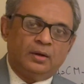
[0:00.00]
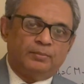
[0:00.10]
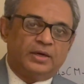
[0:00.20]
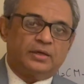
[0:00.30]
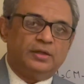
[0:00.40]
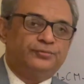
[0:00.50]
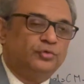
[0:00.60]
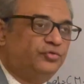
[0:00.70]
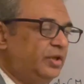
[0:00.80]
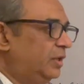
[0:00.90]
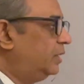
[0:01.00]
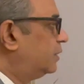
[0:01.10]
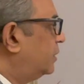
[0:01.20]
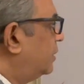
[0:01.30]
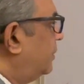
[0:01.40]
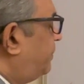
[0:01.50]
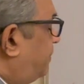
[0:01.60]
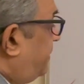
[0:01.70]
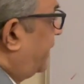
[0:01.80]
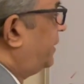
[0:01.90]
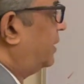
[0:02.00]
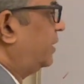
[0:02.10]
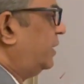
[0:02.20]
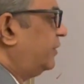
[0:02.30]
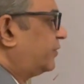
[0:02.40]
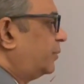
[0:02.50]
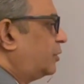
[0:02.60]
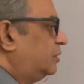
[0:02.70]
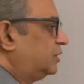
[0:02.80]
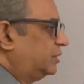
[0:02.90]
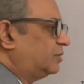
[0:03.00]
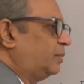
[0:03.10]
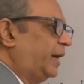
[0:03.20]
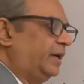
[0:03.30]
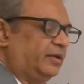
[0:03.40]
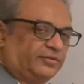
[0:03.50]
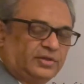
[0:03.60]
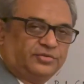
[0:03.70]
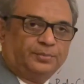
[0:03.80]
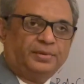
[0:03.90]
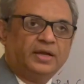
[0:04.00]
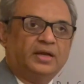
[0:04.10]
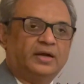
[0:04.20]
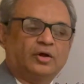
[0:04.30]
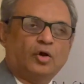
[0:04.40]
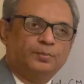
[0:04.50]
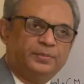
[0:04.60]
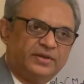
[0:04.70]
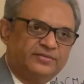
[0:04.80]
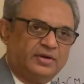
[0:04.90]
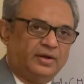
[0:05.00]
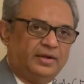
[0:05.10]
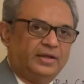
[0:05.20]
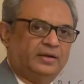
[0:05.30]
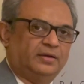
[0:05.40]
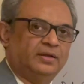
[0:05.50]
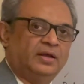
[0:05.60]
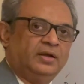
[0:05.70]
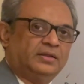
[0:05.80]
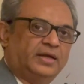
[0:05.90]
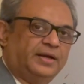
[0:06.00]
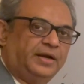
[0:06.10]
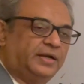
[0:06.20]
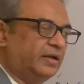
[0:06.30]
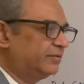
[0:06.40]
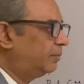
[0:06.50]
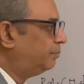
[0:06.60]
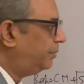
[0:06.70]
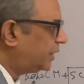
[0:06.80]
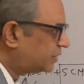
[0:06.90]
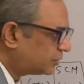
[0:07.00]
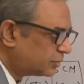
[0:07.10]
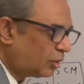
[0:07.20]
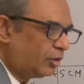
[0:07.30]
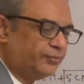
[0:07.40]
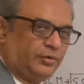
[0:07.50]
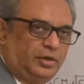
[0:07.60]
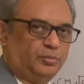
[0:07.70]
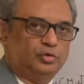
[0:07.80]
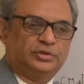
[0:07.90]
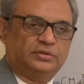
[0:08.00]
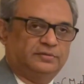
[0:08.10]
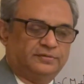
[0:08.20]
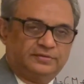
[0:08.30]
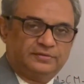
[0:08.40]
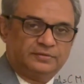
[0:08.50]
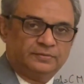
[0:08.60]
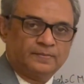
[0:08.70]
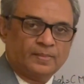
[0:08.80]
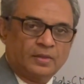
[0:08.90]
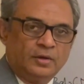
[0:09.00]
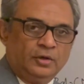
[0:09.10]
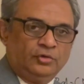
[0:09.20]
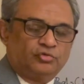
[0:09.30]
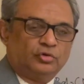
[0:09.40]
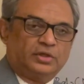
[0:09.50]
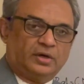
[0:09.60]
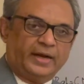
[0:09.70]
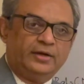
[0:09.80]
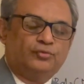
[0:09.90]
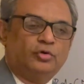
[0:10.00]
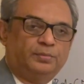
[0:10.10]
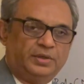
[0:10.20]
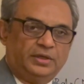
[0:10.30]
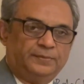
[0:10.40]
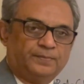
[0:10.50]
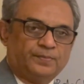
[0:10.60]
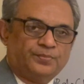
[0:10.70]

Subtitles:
But if you see, practically, subconscious mind is such a big and complex container that it has a mix of emotions. So the right would be